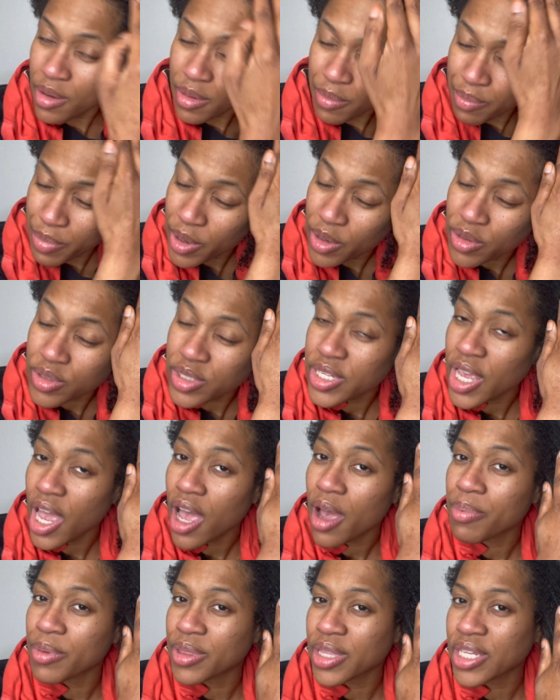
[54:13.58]
put on
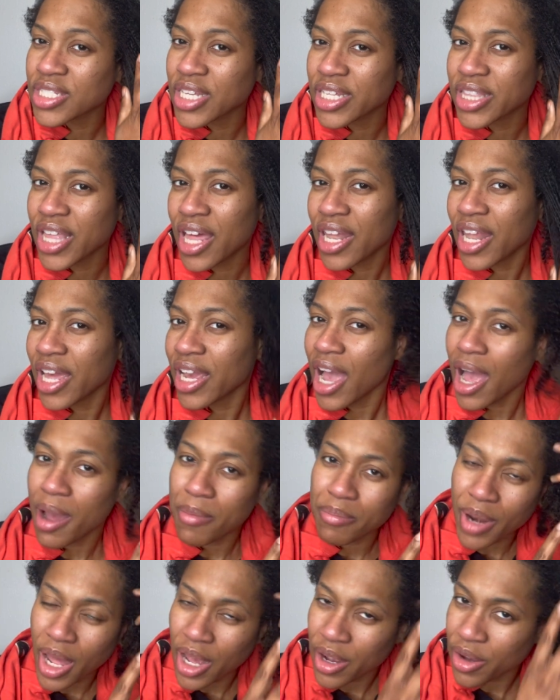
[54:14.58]
scalp and things like that, like I'm
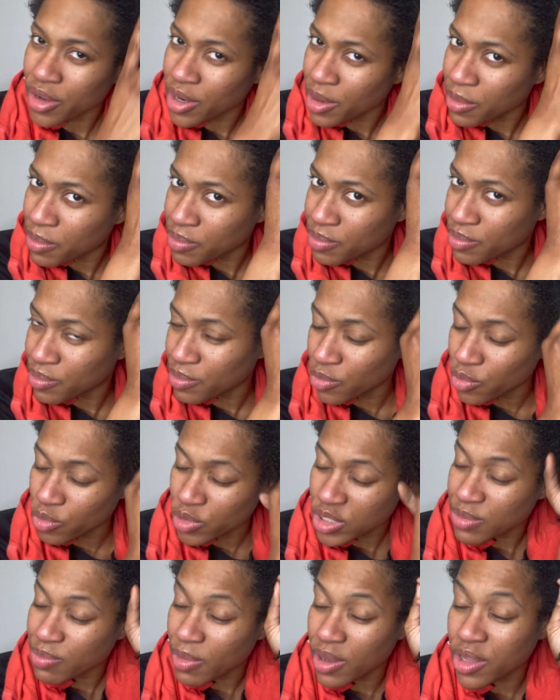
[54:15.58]
not gonna
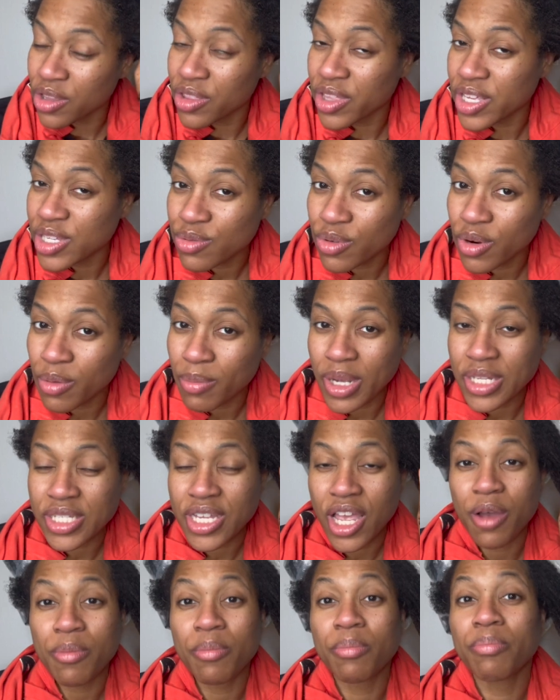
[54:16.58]
smother this one on my
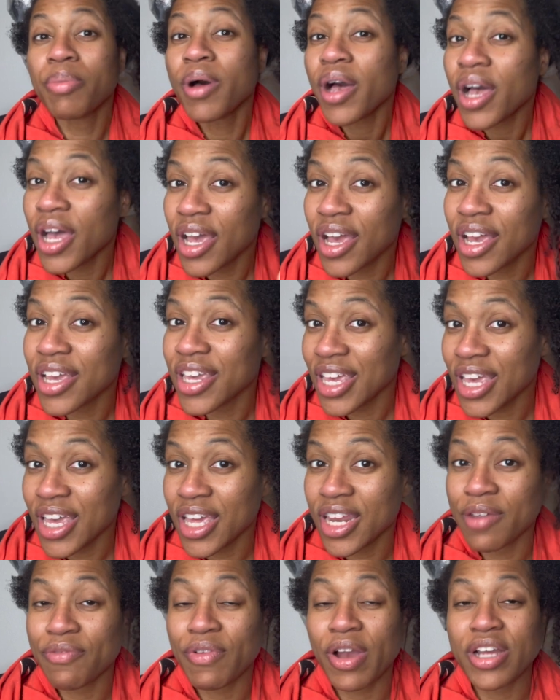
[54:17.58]
scalp. But
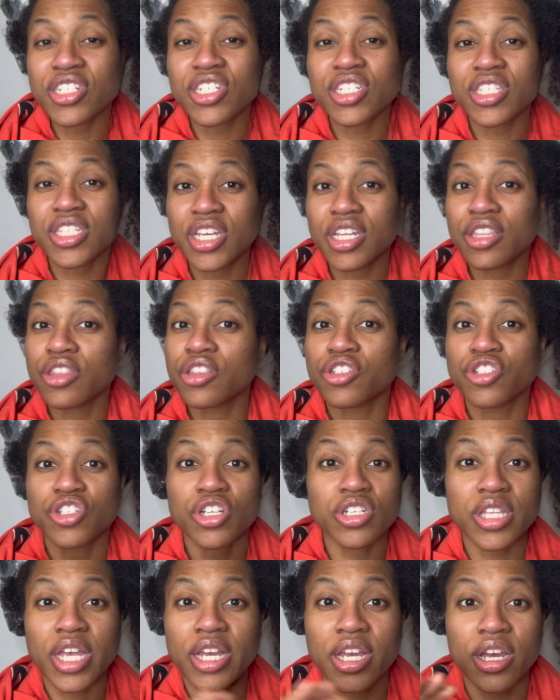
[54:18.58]
again, if I just did
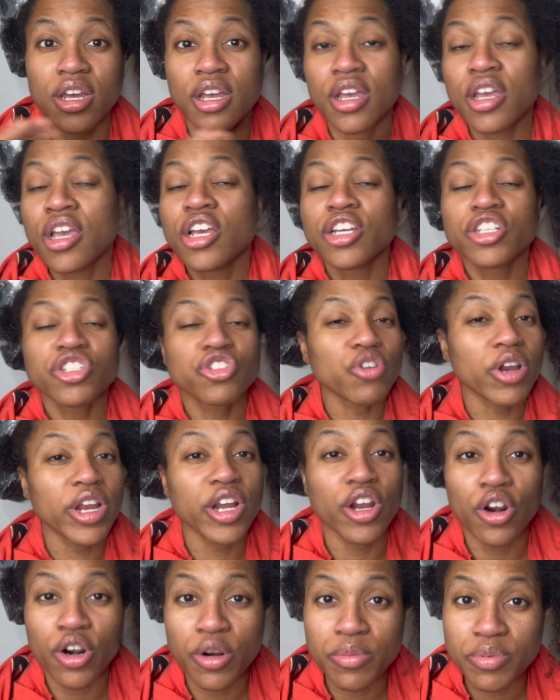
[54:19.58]
just like a straight
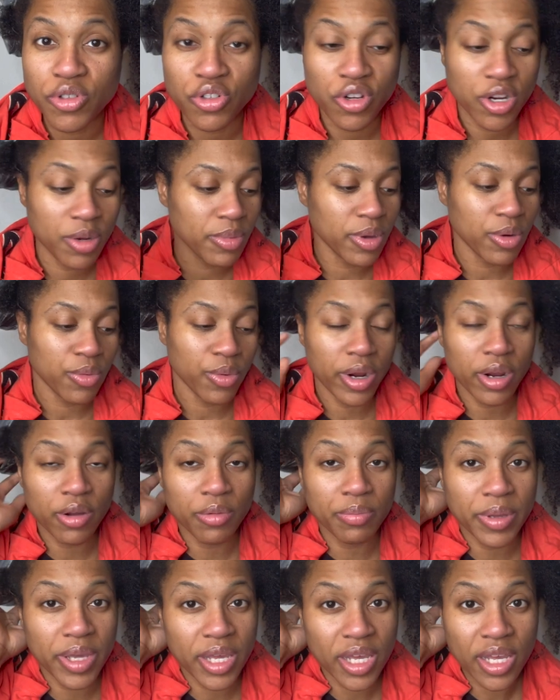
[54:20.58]
herbs treatment where it would
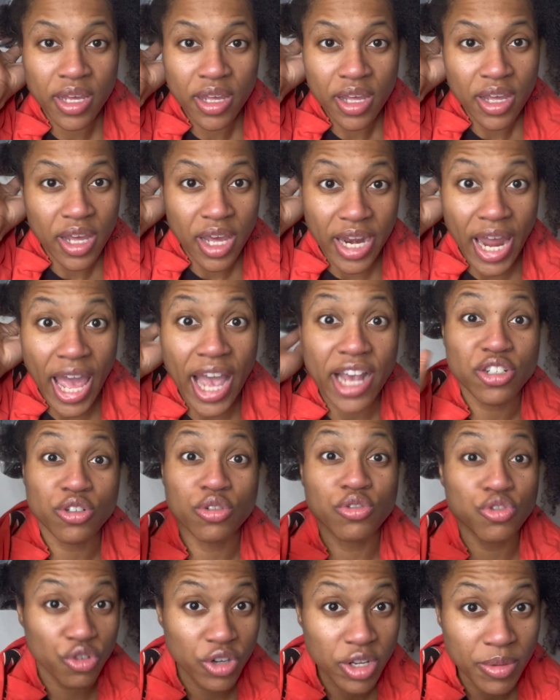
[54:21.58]
be an actual
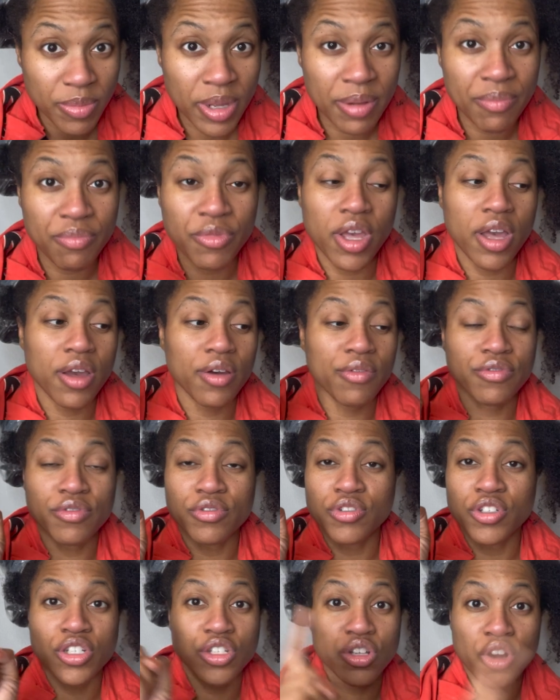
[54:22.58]
treatment of
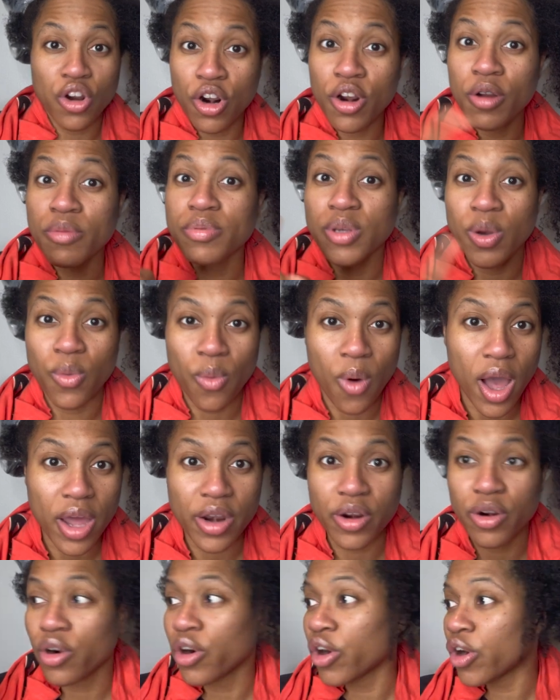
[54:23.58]
just herbs and
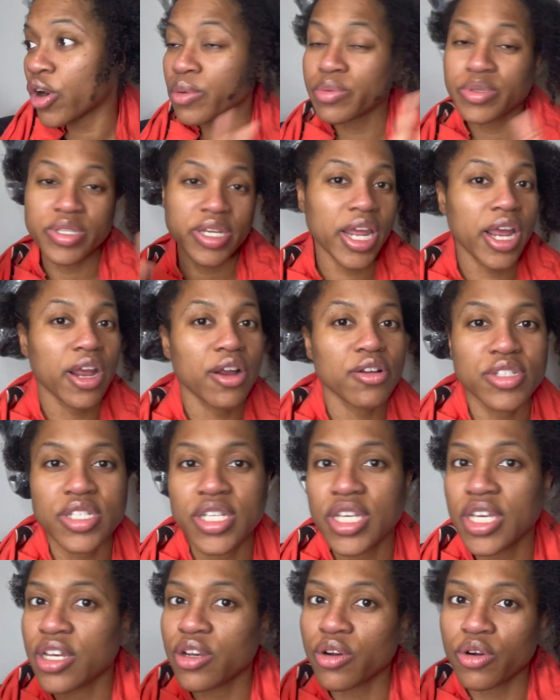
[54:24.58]
water, herbs and hair
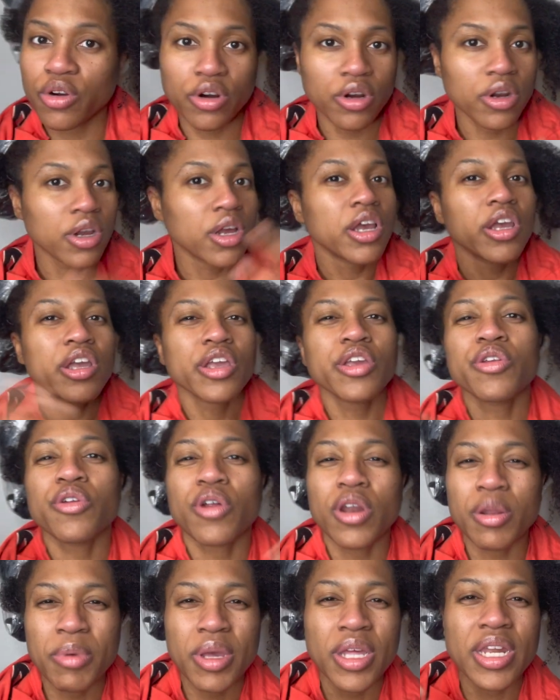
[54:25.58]
tea, or you know what
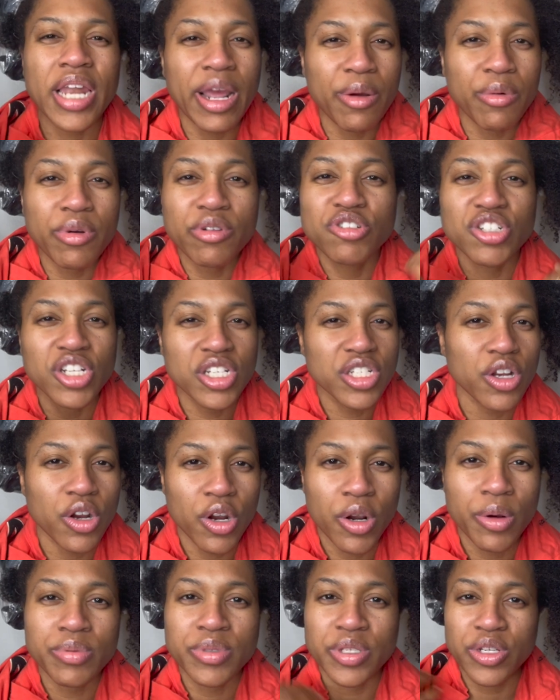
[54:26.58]
I mean, like where it's just
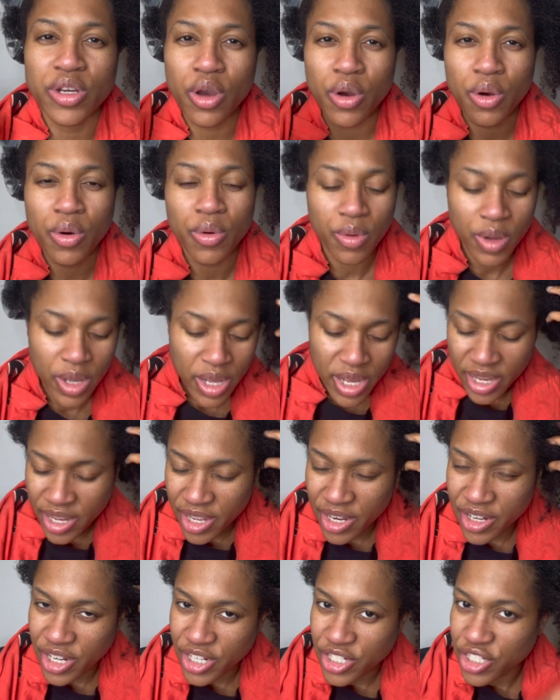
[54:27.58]
herbs and no
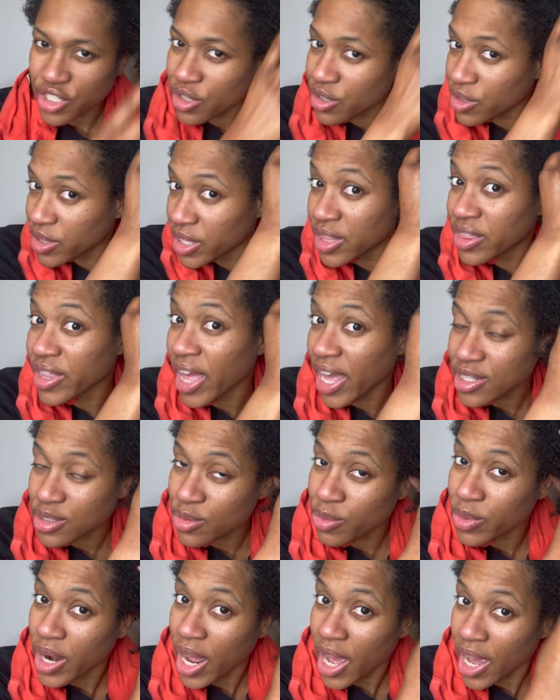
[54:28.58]
conditioner, then that's
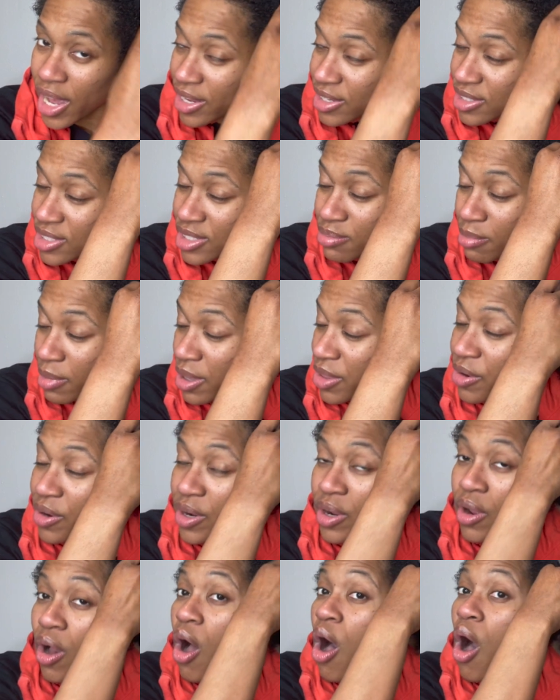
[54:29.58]
when I smother
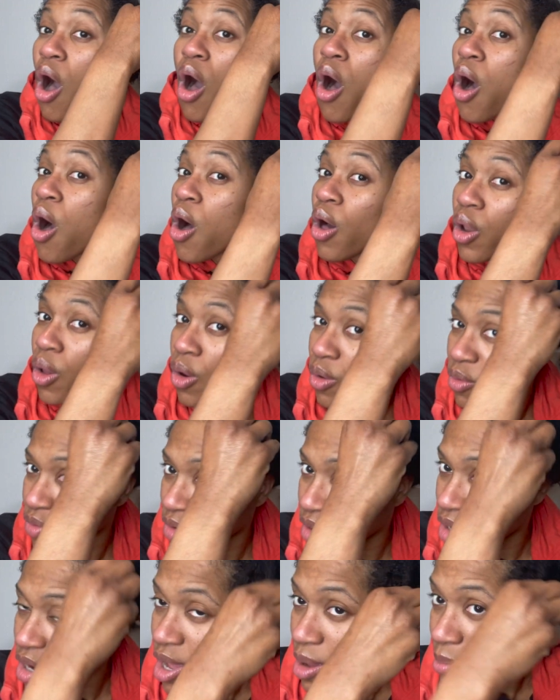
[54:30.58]
it all
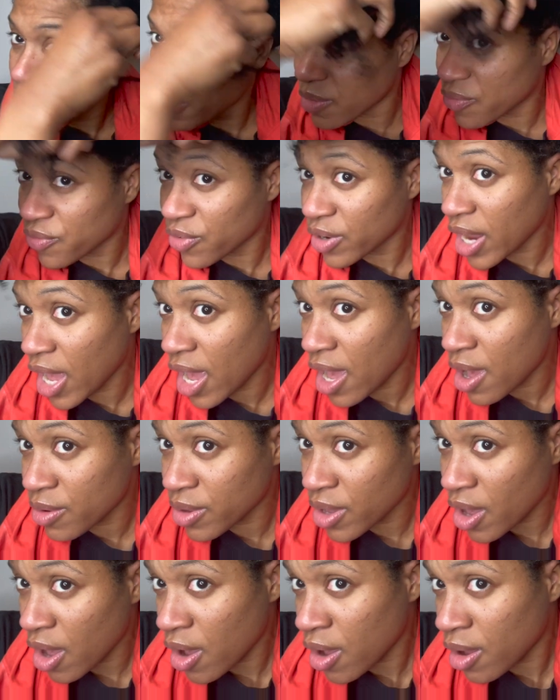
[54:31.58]
over. But for now,
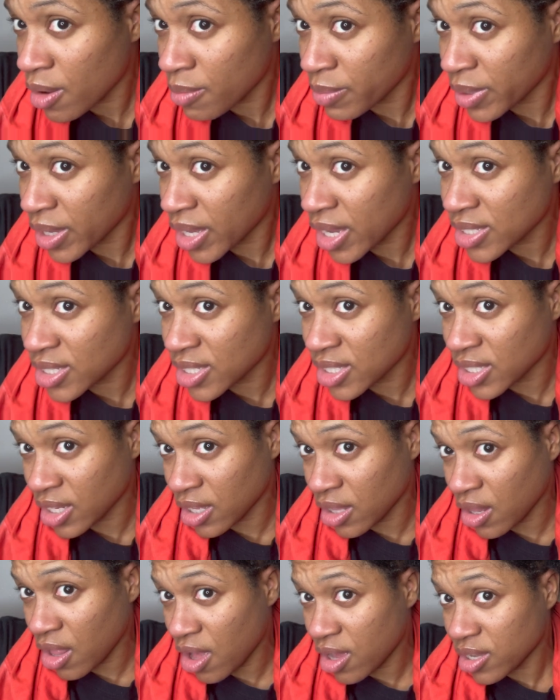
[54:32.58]
y'all, because it's a
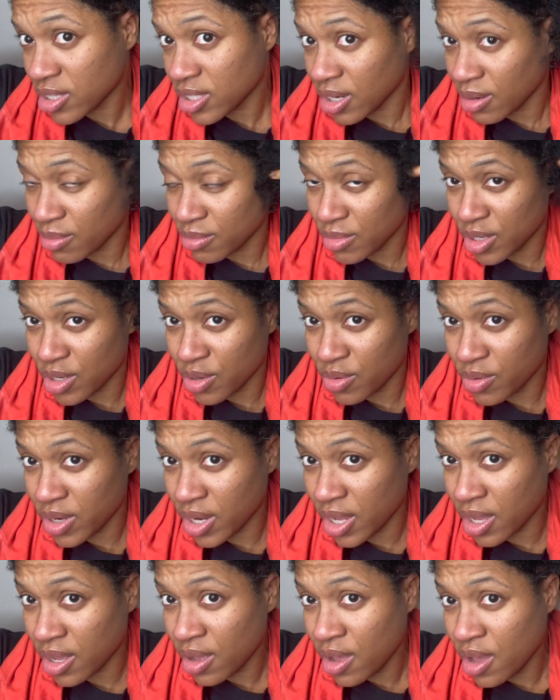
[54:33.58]
gloss and I'm doing
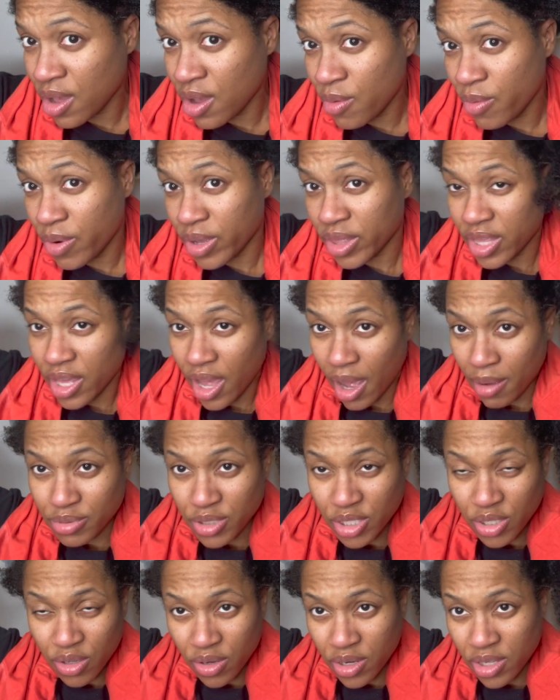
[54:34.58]
it with it, I'm
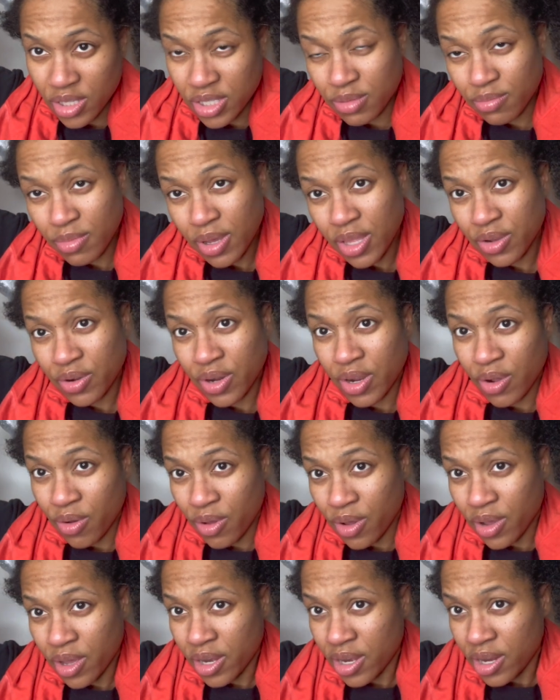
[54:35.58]
just gonna smother it
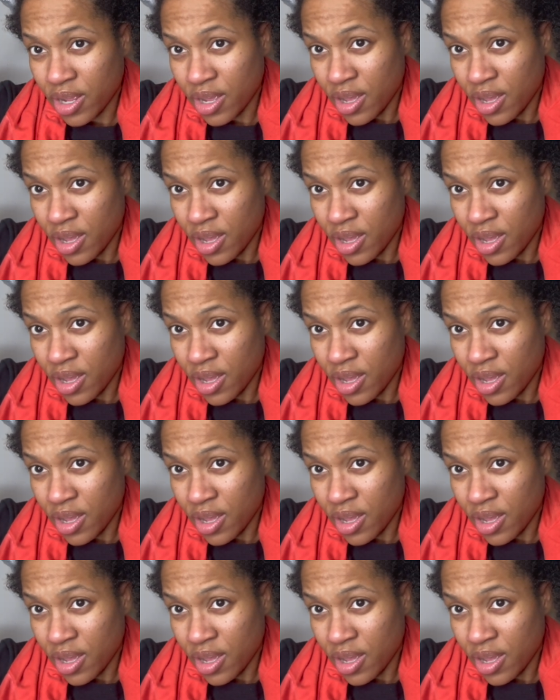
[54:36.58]
on